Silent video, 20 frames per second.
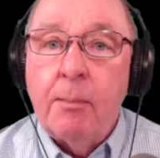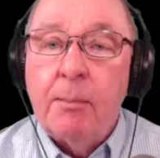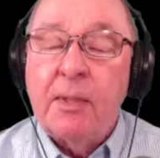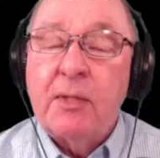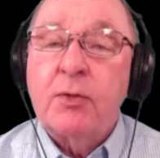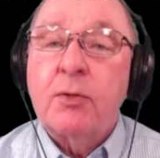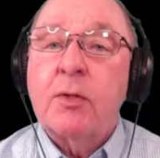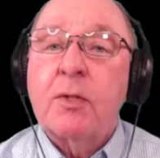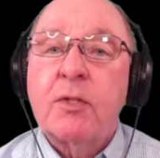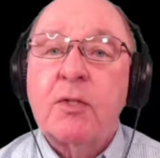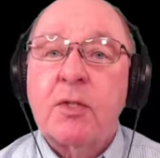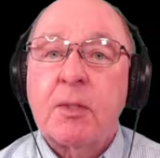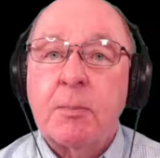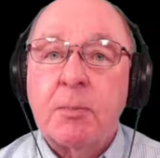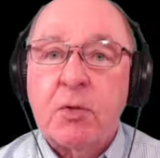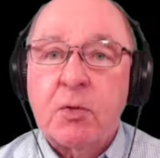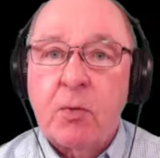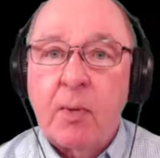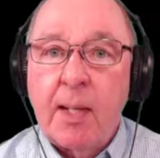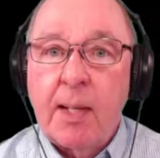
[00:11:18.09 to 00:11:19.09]
Be sure and
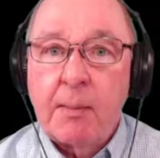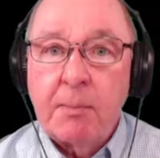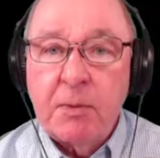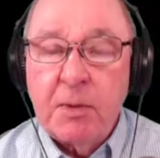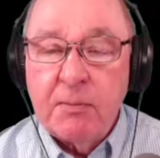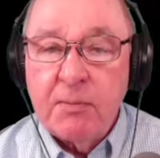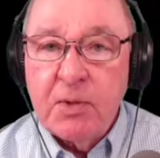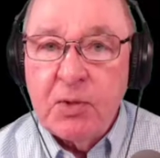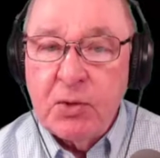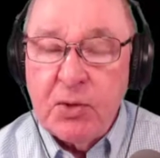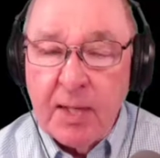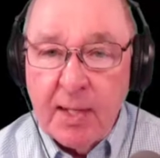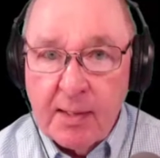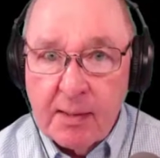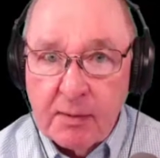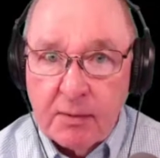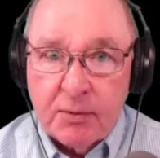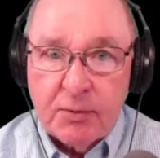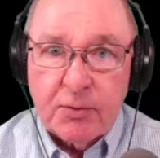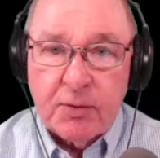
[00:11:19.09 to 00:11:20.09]
subscribe to the
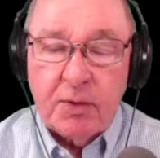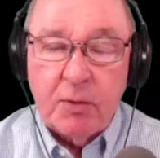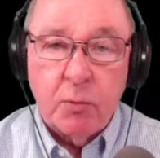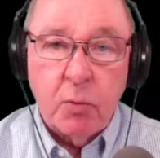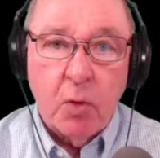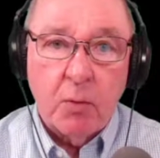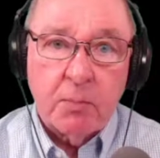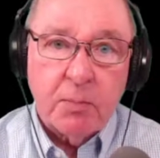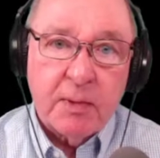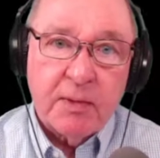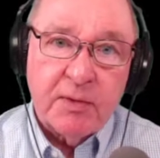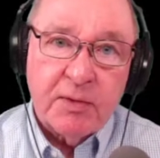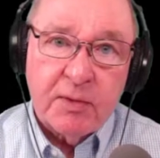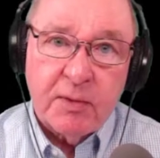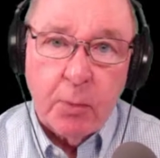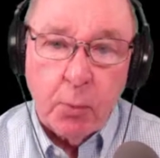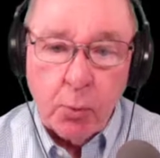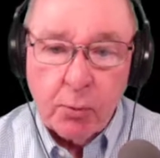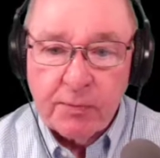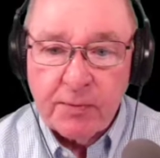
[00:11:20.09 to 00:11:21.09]
channel so you won't miss
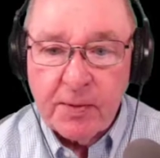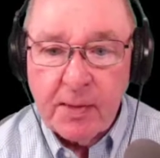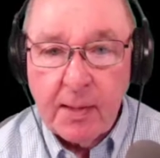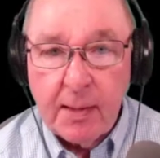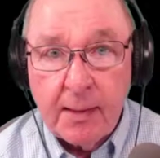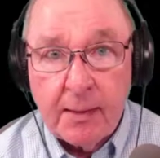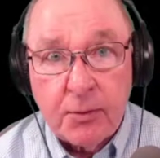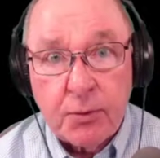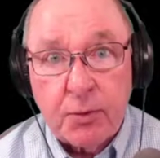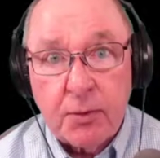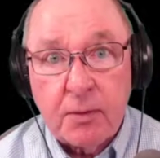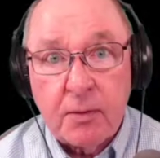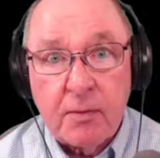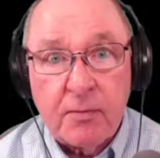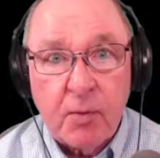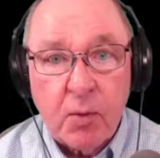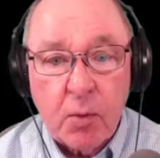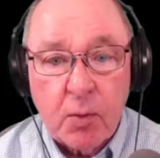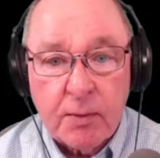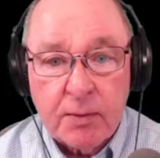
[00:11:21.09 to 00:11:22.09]
notification
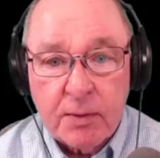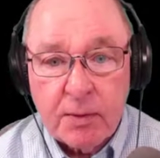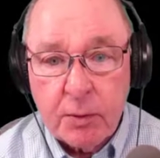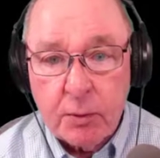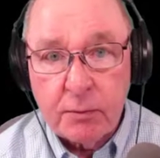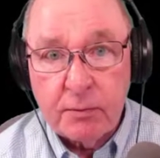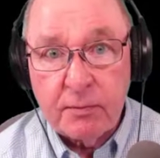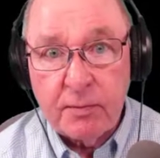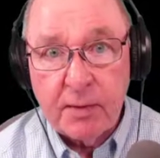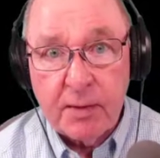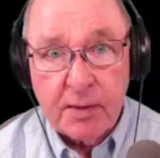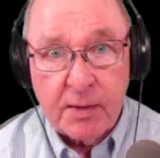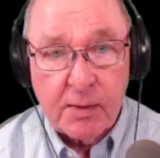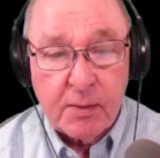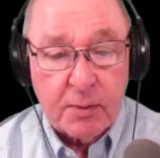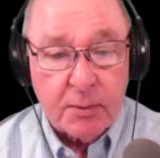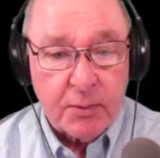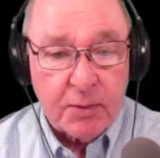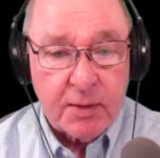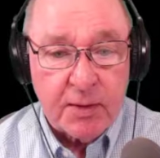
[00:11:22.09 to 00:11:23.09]
of all the new
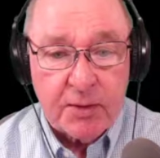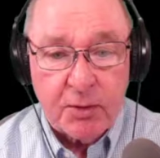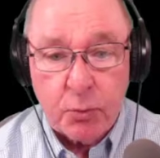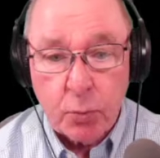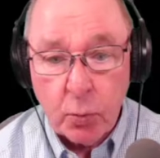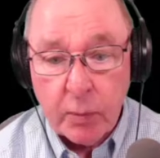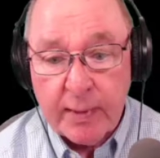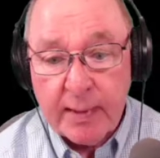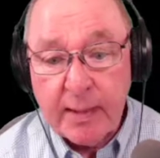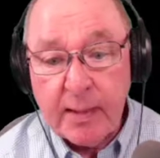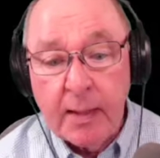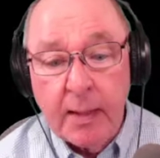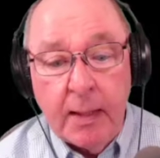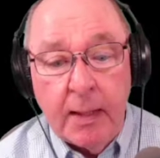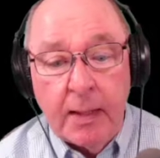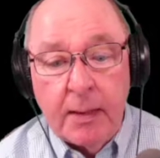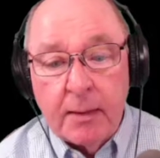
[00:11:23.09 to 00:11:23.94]
videos each week.